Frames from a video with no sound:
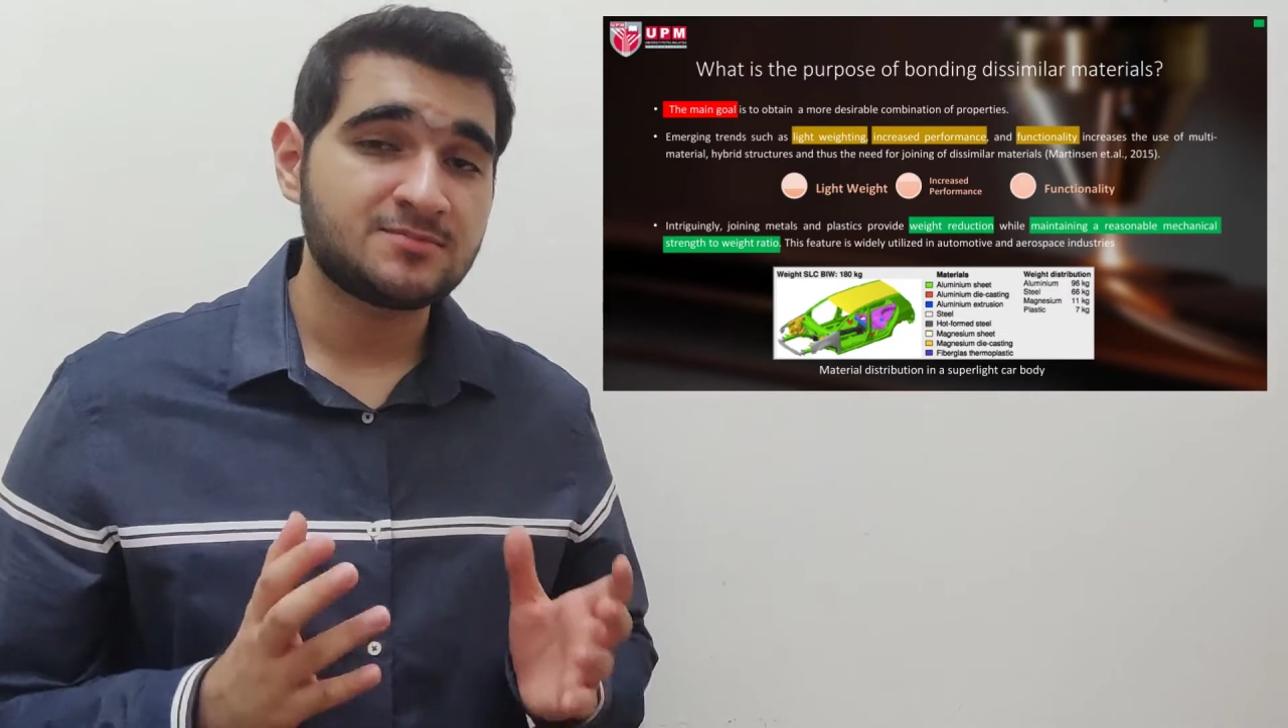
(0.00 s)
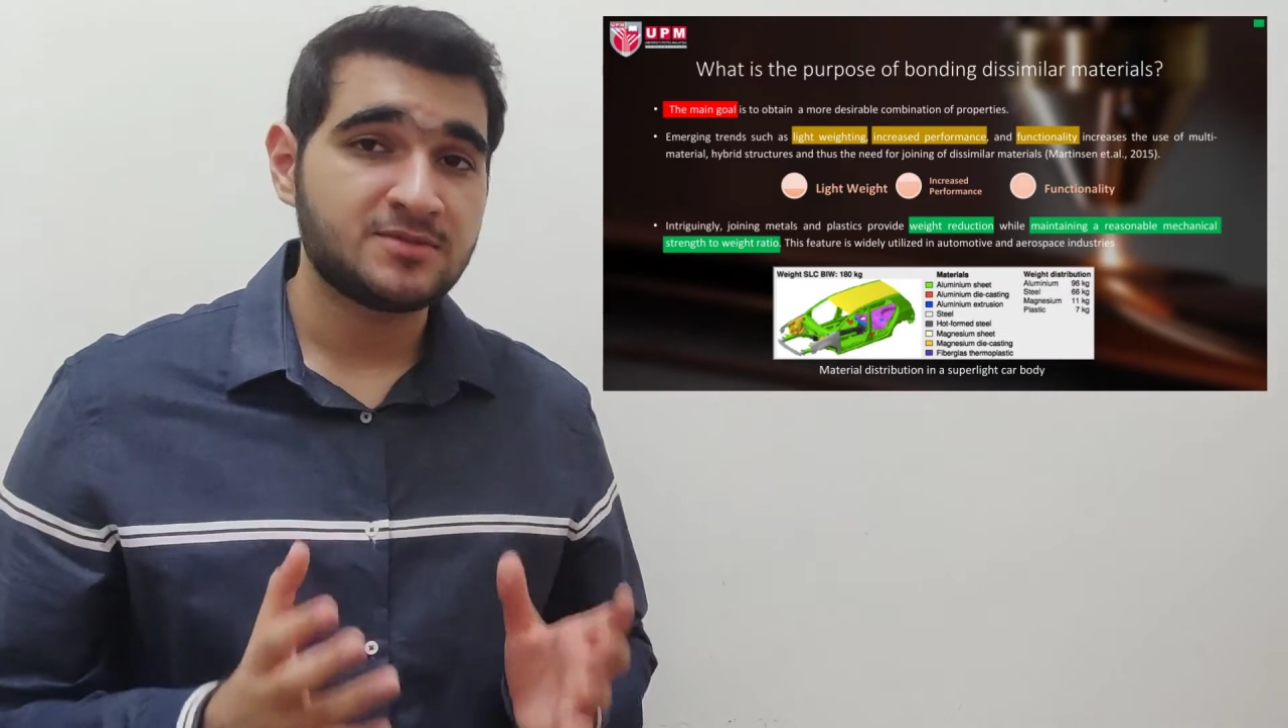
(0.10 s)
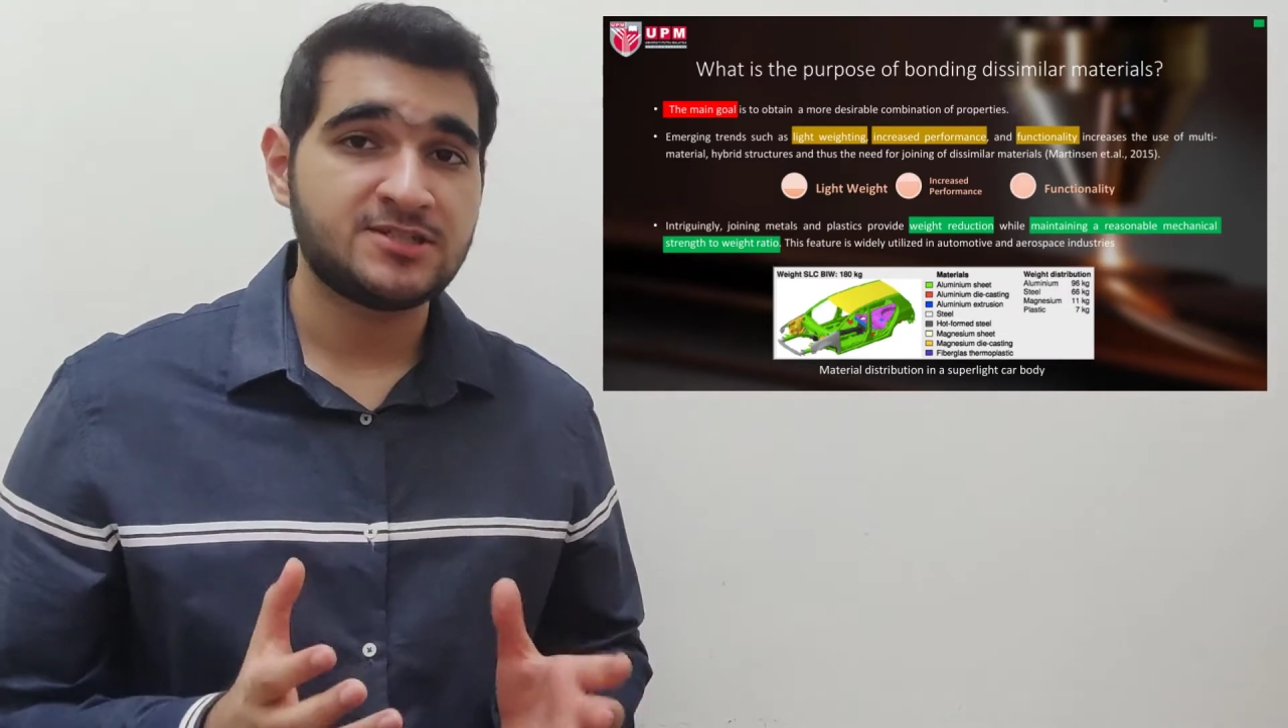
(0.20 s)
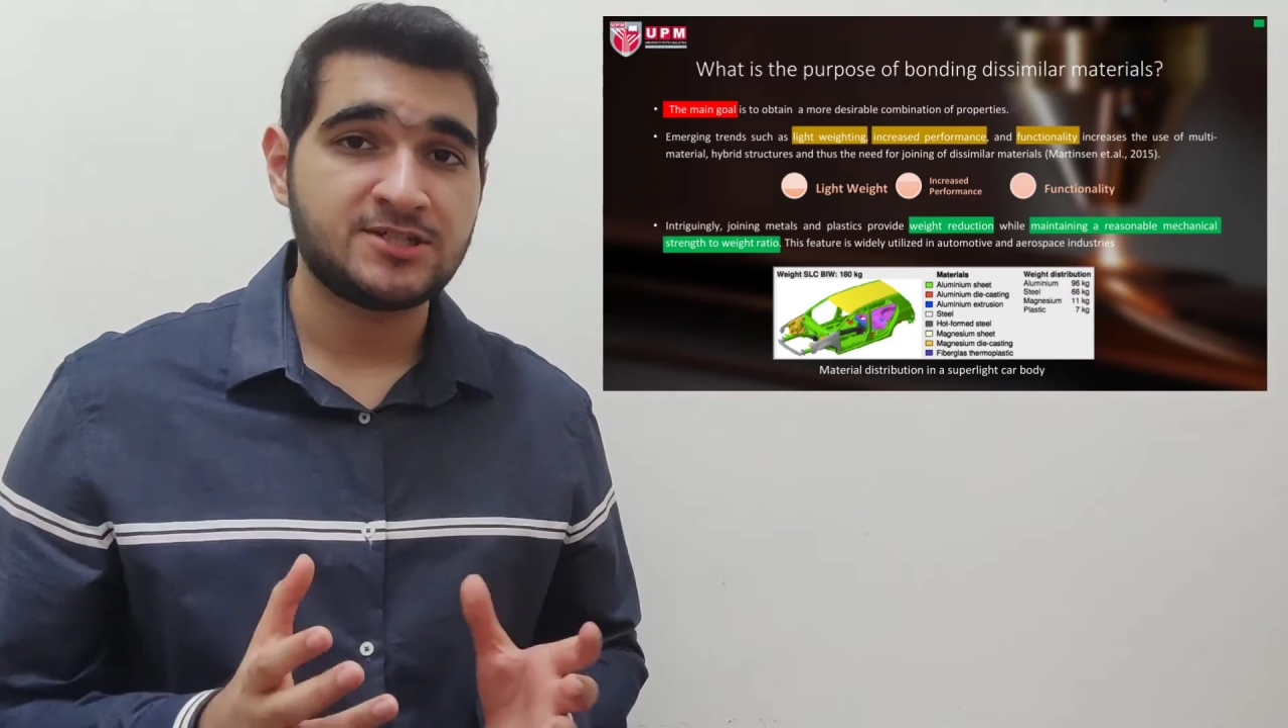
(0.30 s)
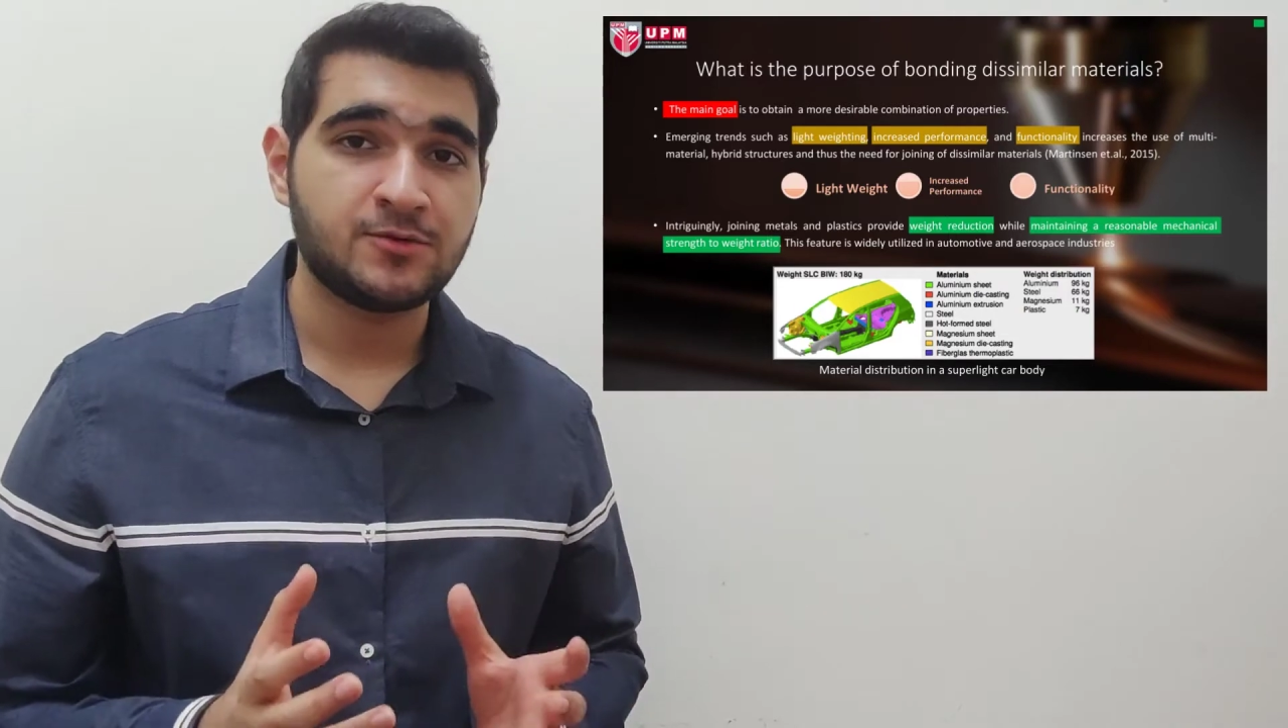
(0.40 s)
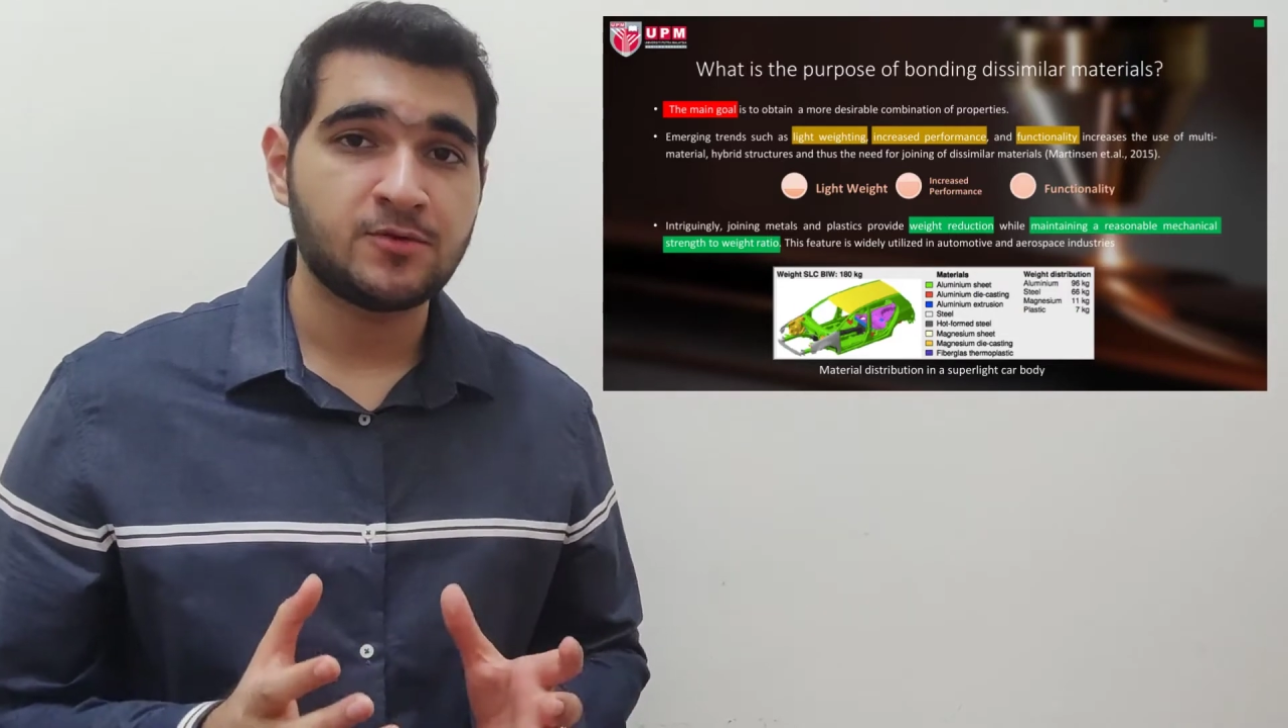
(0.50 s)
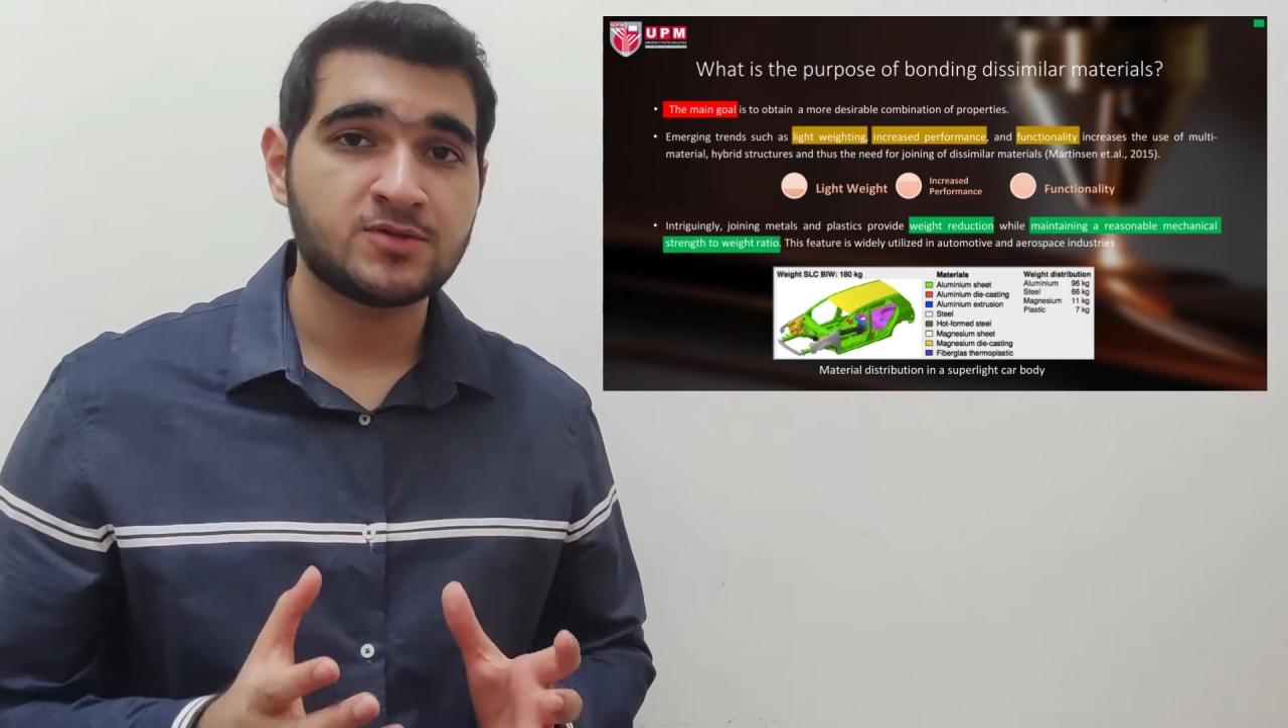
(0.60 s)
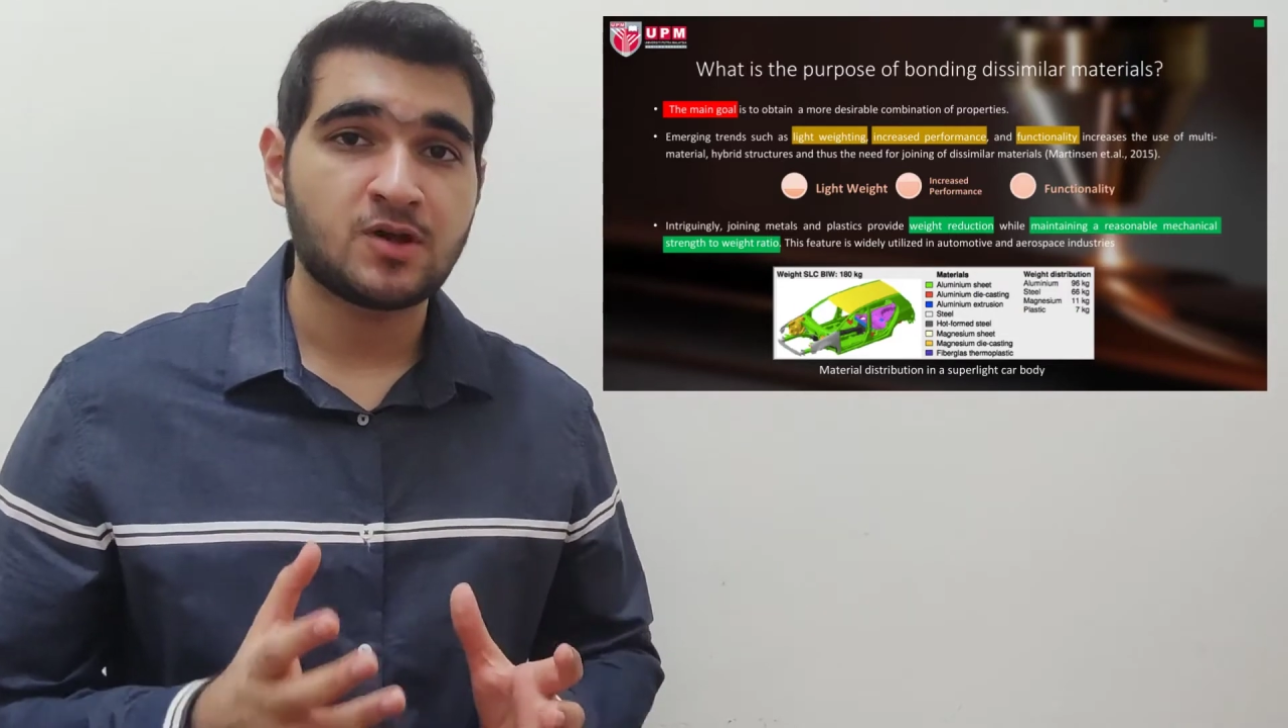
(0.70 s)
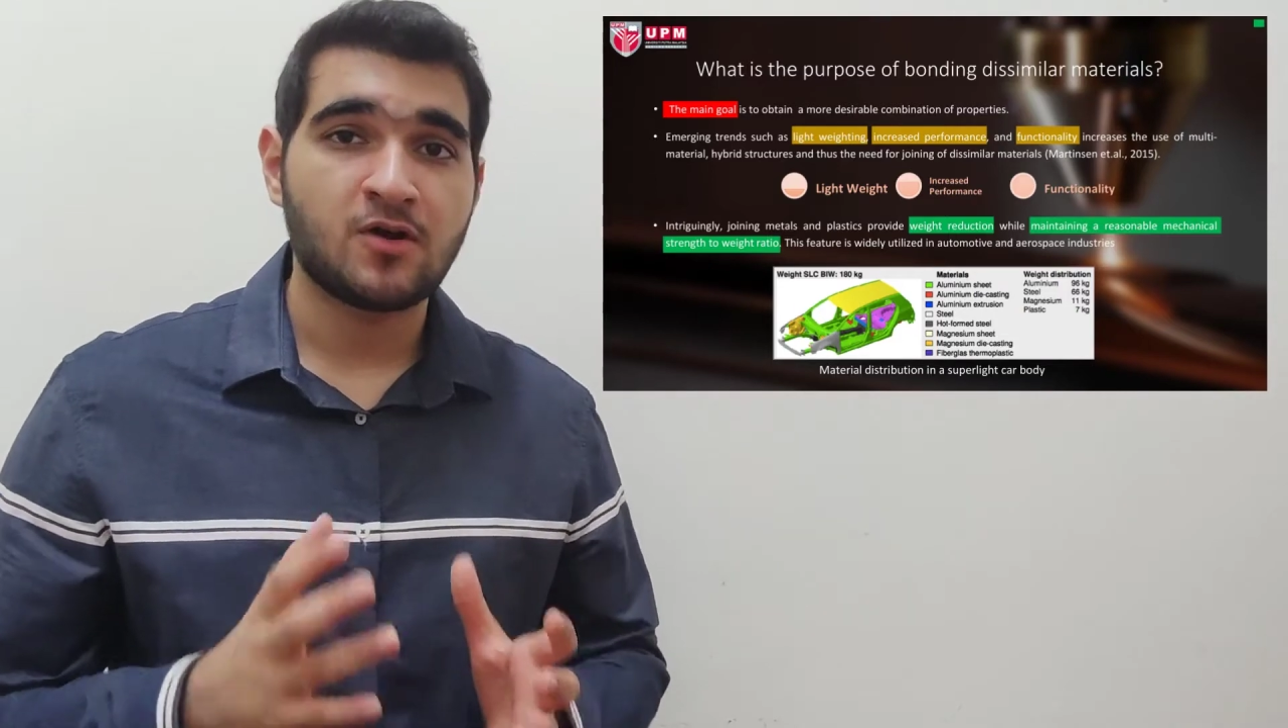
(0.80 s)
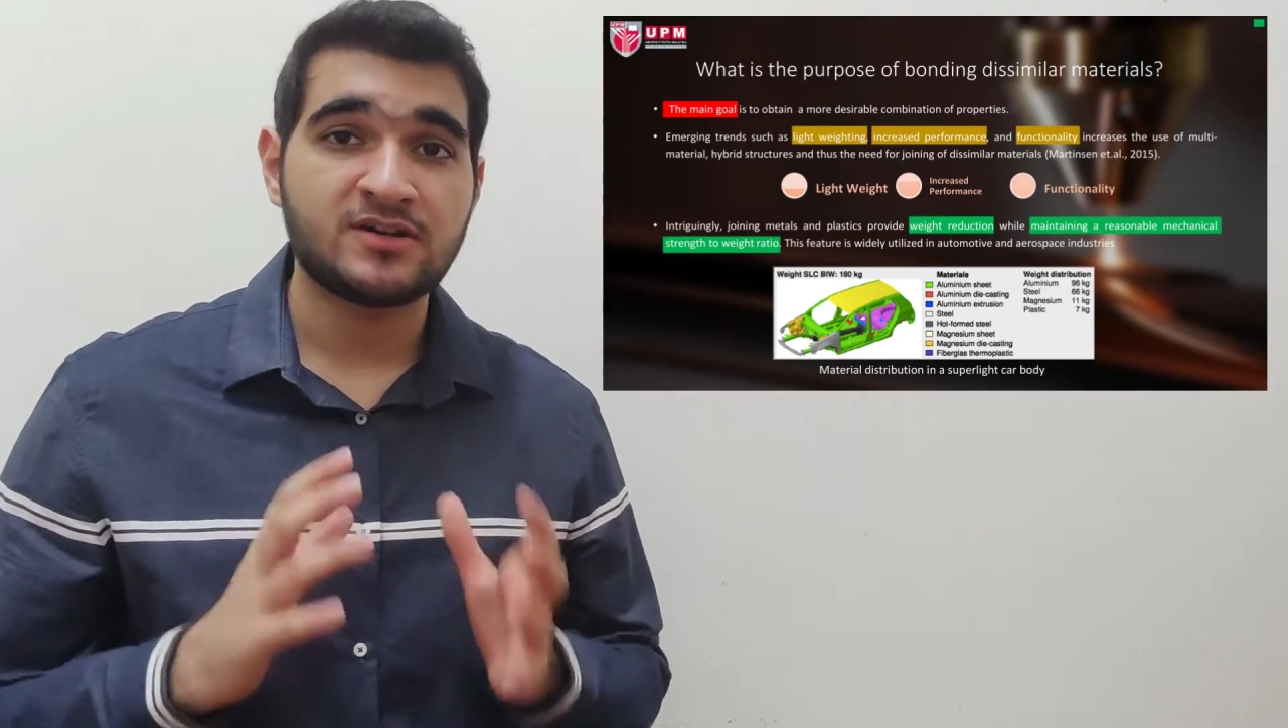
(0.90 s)

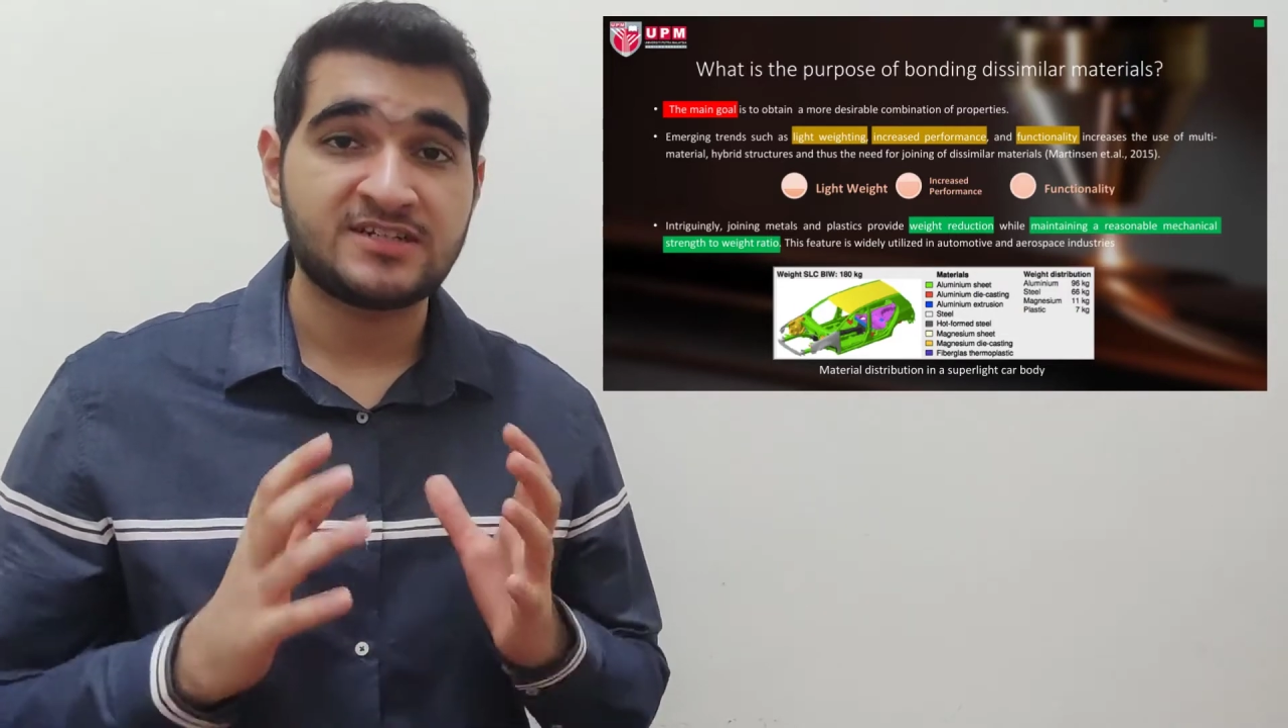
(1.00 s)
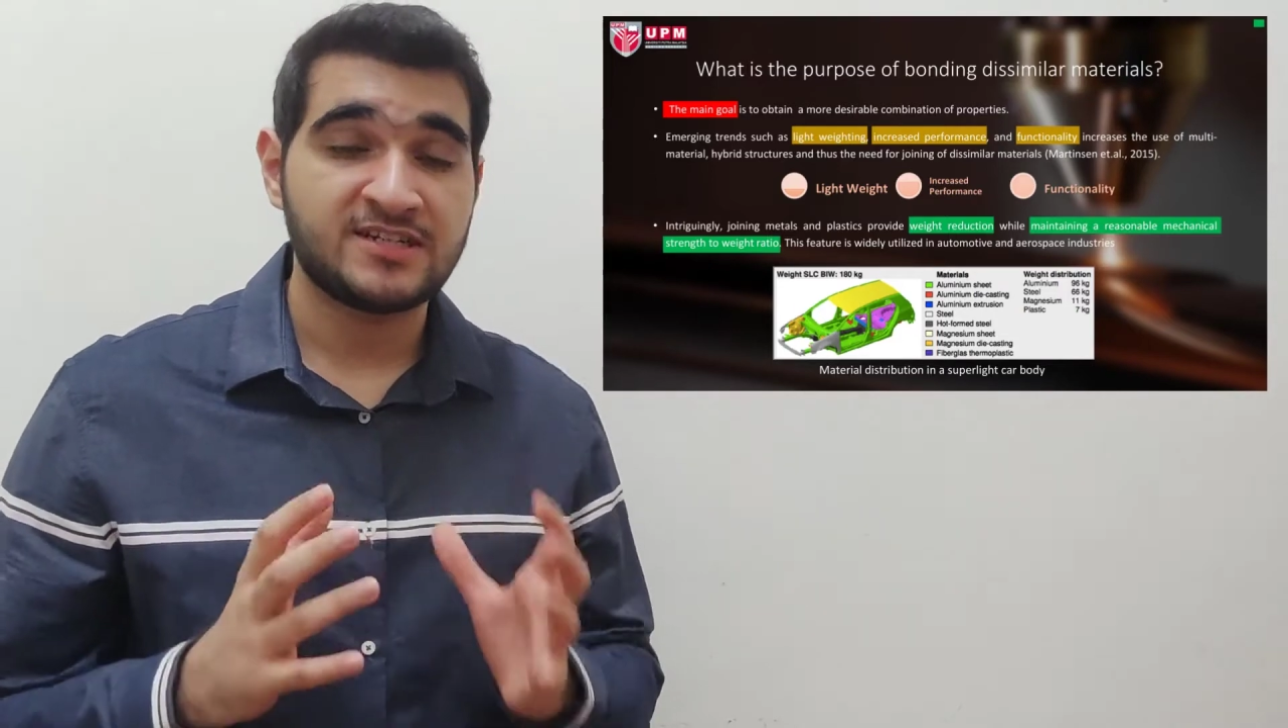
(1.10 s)
materials are